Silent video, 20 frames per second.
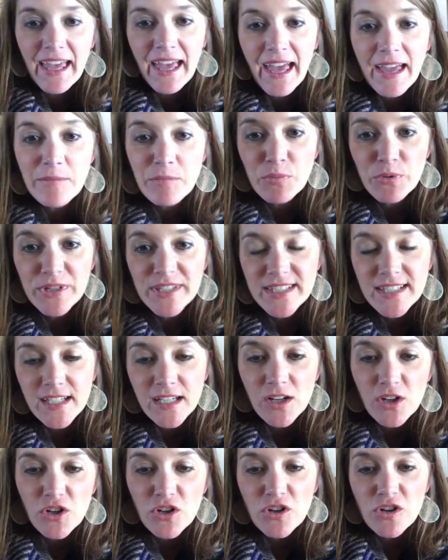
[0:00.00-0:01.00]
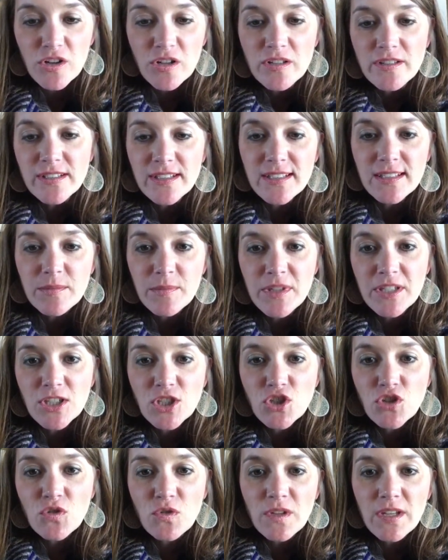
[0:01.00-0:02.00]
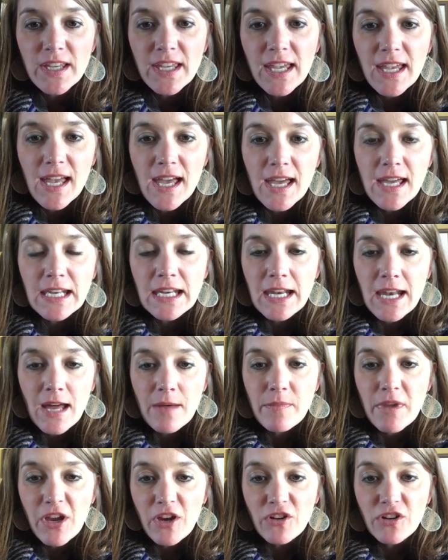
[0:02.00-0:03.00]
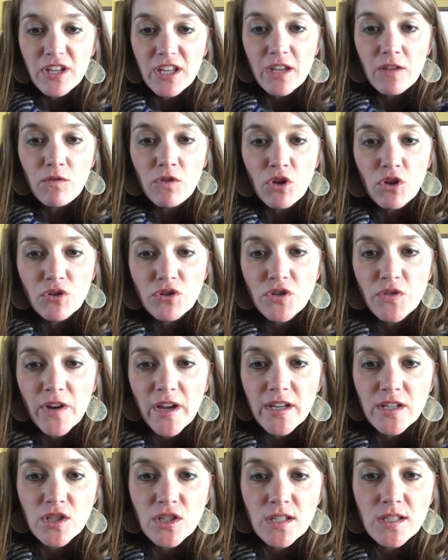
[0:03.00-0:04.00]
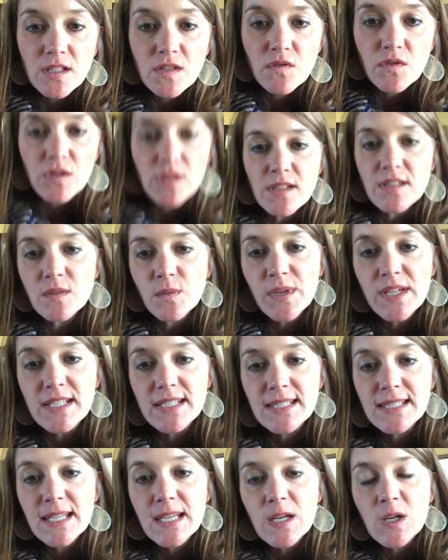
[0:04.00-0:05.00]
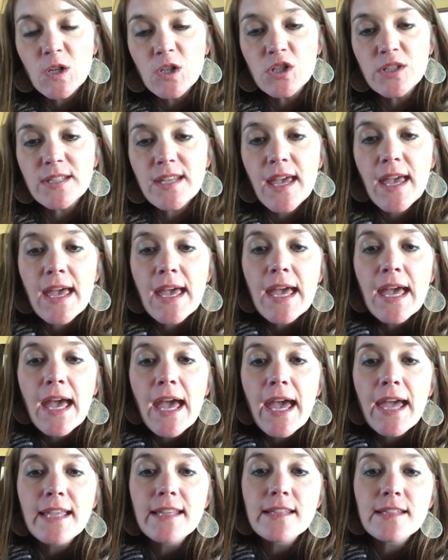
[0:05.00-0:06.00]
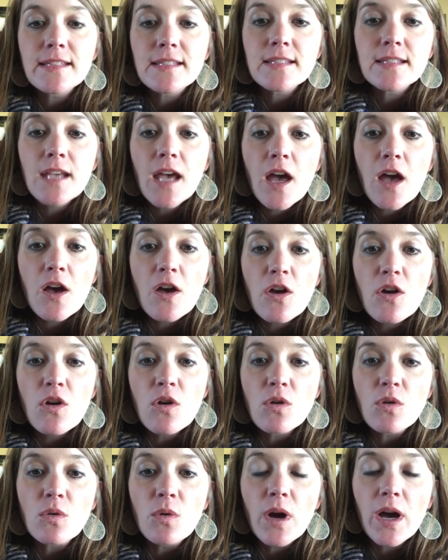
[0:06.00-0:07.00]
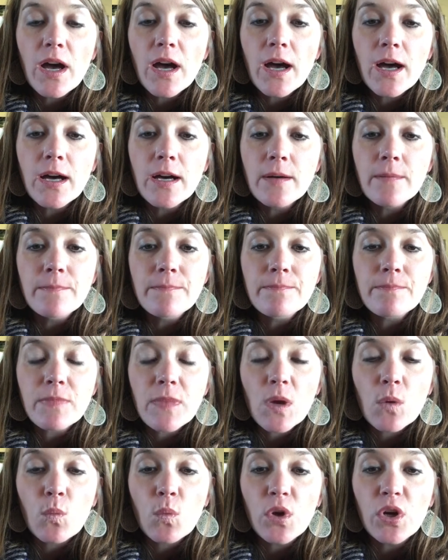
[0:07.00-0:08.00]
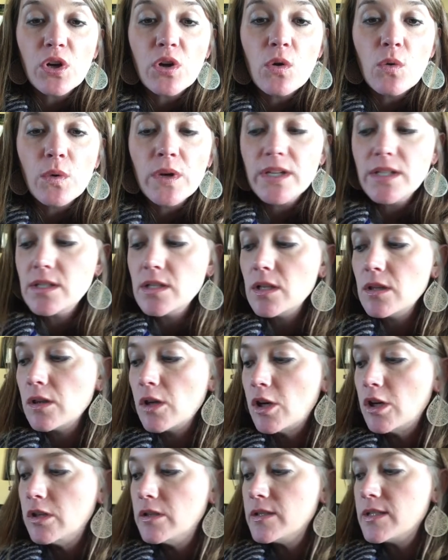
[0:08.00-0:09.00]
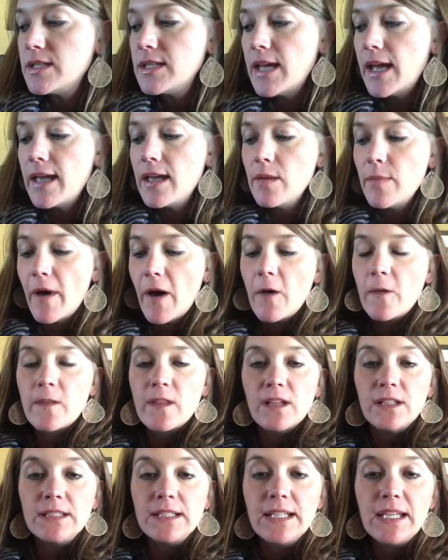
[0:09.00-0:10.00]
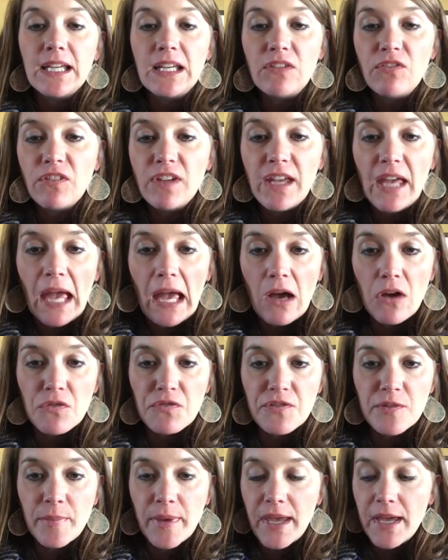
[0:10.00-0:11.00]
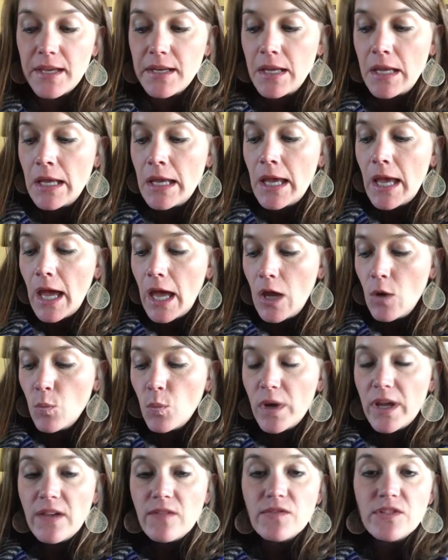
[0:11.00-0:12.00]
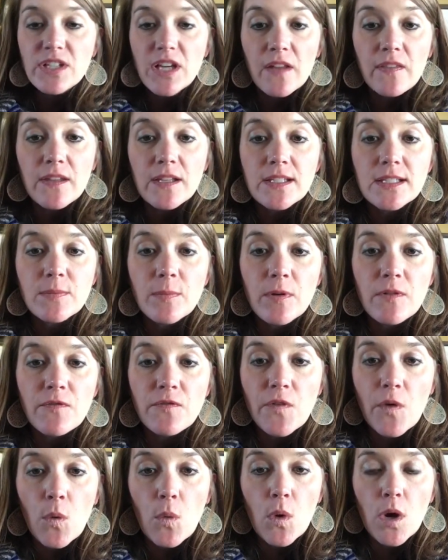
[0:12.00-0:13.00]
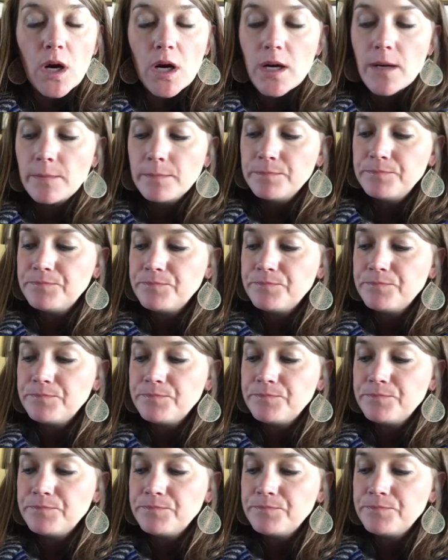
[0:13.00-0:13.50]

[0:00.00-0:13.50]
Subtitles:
Hey boys and girls, it's Miss Jewel again, and I'm here to give you your directions for this week's centers. And so, we're going to learn today about the Leafy alphabet. And we've done this before.